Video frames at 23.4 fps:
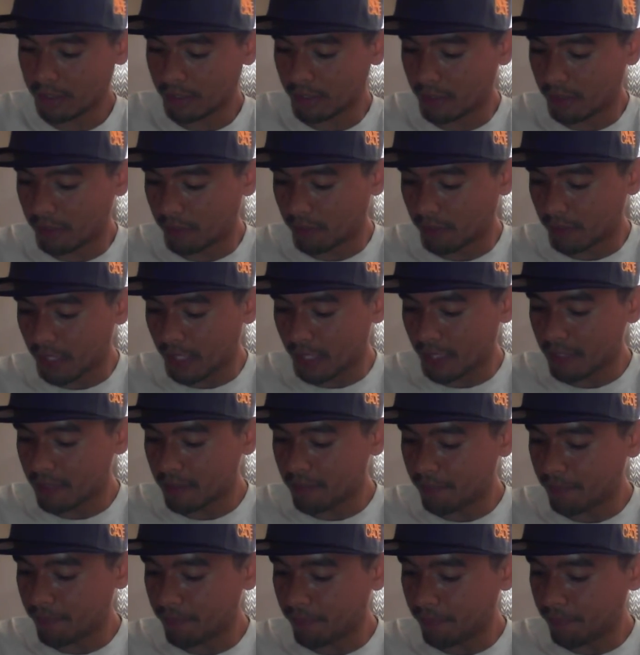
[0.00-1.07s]
Alright,
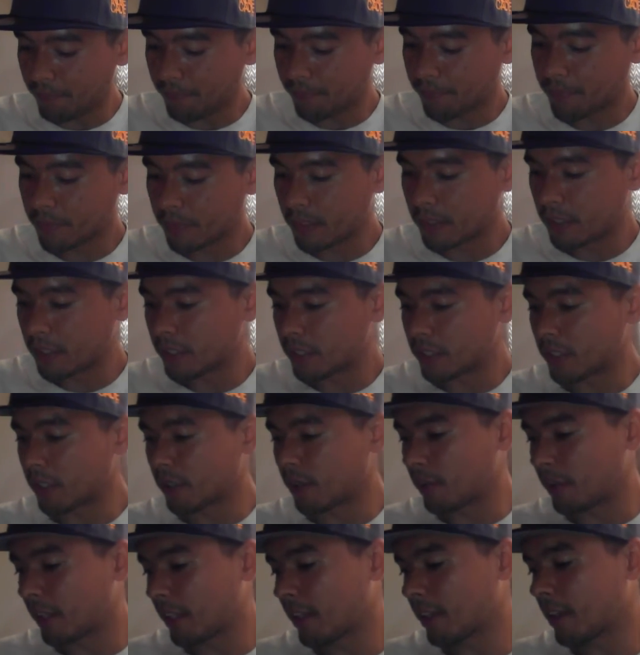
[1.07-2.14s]

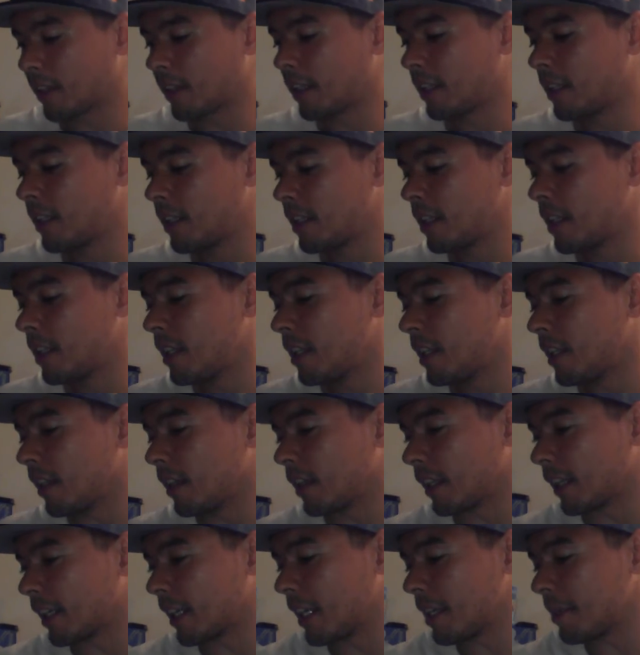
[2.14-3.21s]
so with
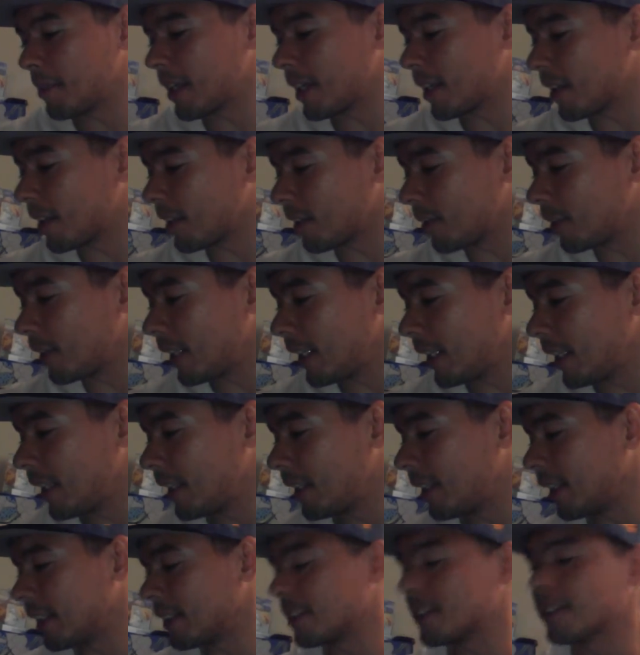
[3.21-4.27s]
the game out of the
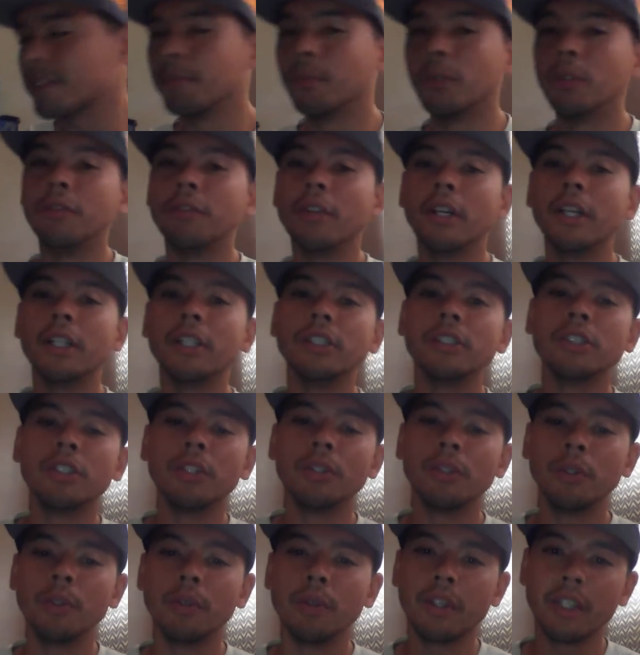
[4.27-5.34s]
way, let's move on
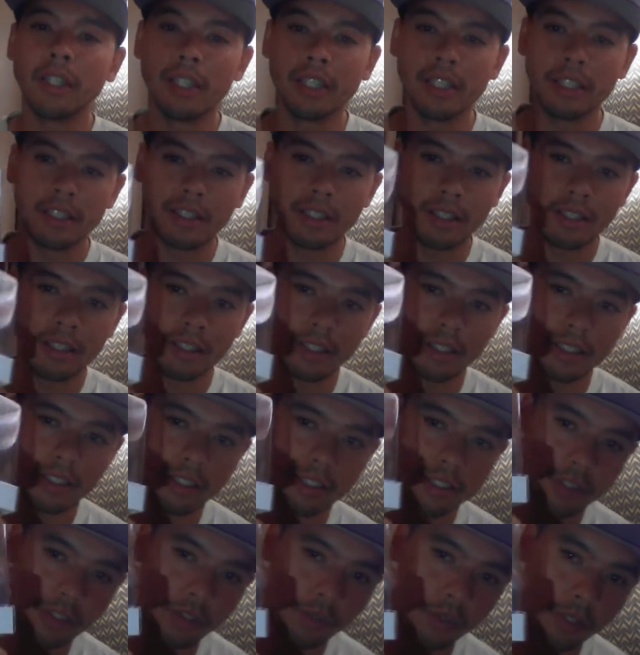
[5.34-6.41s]
to
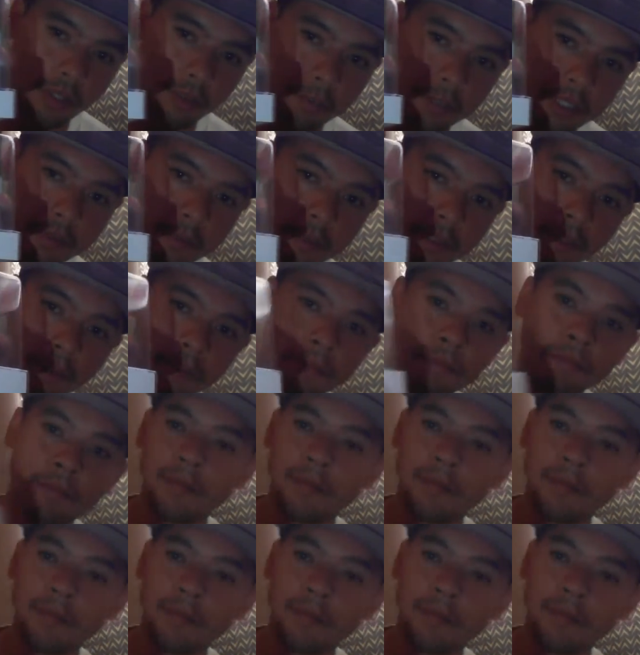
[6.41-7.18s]
the new Amiibo.